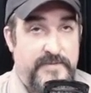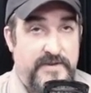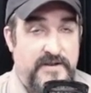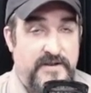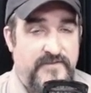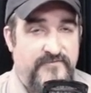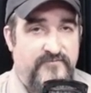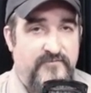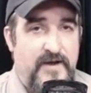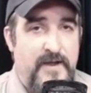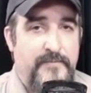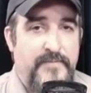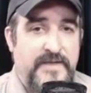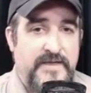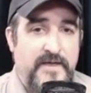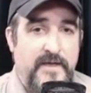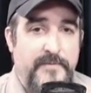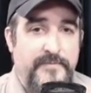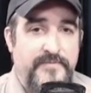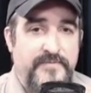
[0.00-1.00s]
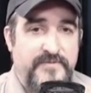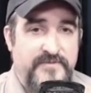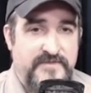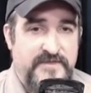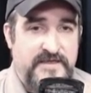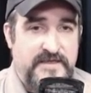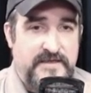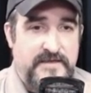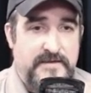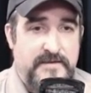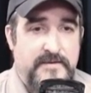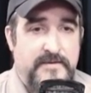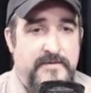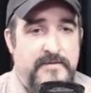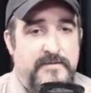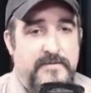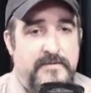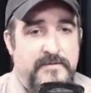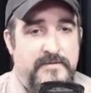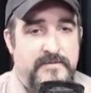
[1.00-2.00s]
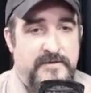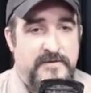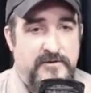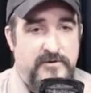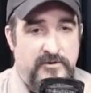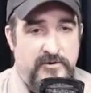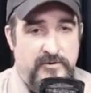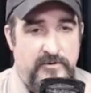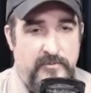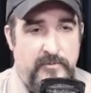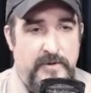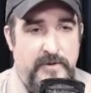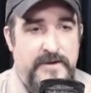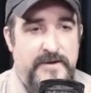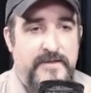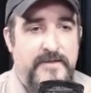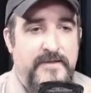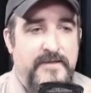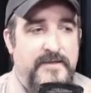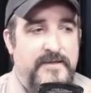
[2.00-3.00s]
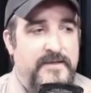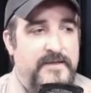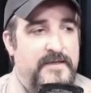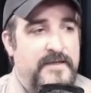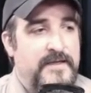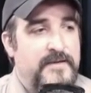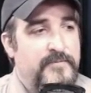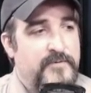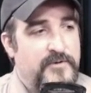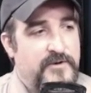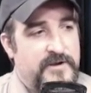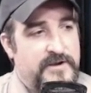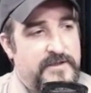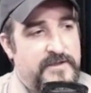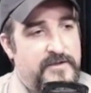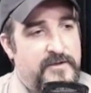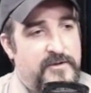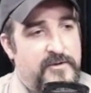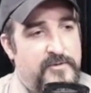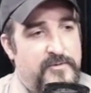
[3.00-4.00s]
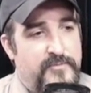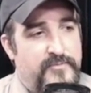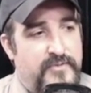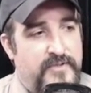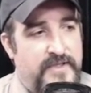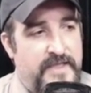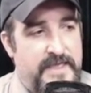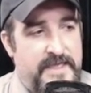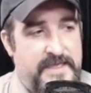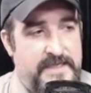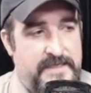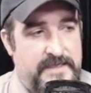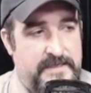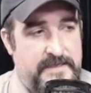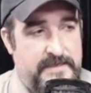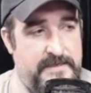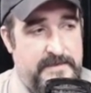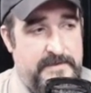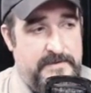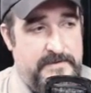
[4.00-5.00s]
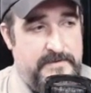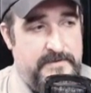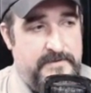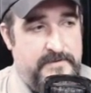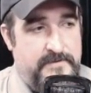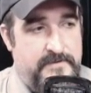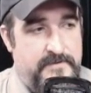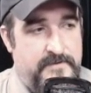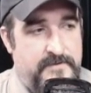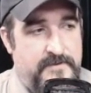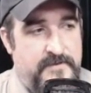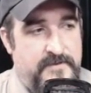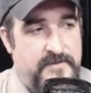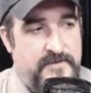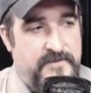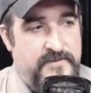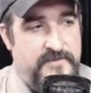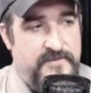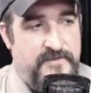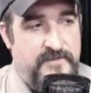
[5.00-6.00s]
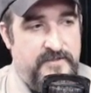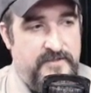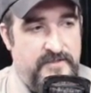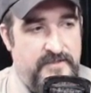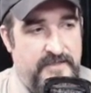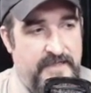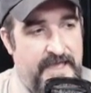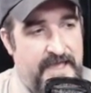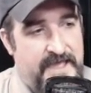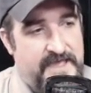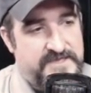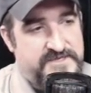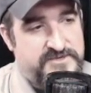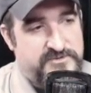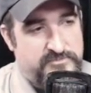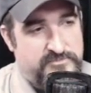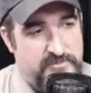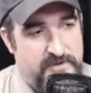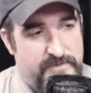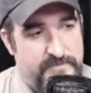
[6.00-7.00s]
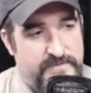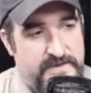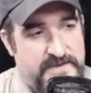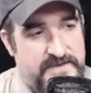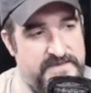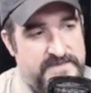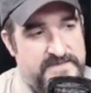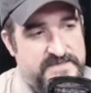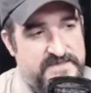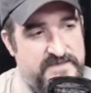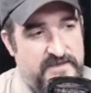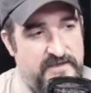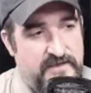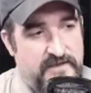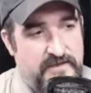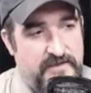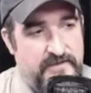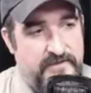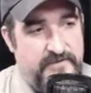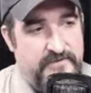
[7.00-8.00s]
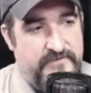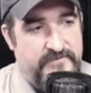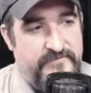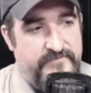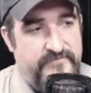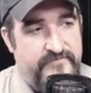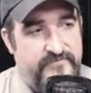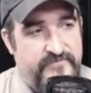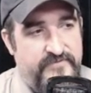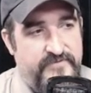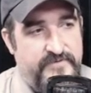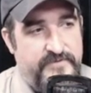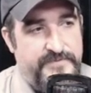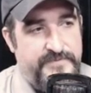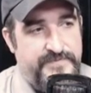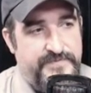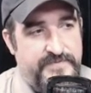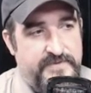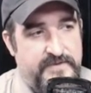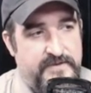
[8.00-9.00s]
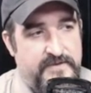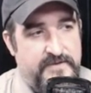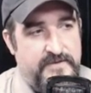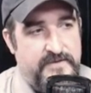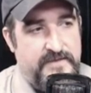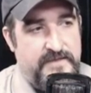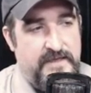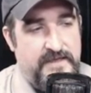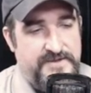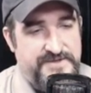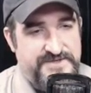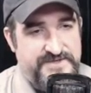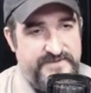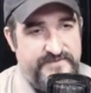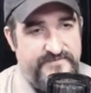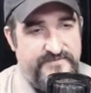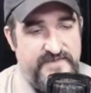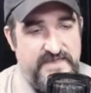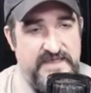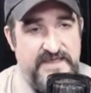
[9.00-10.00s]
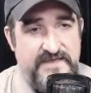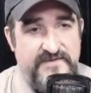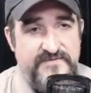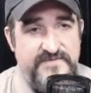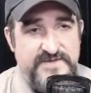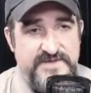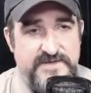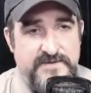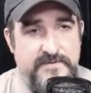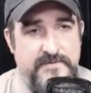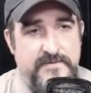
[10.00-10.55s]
of wrapping up the current one, and we're gonna go play in the last remnants of Council of Thieves.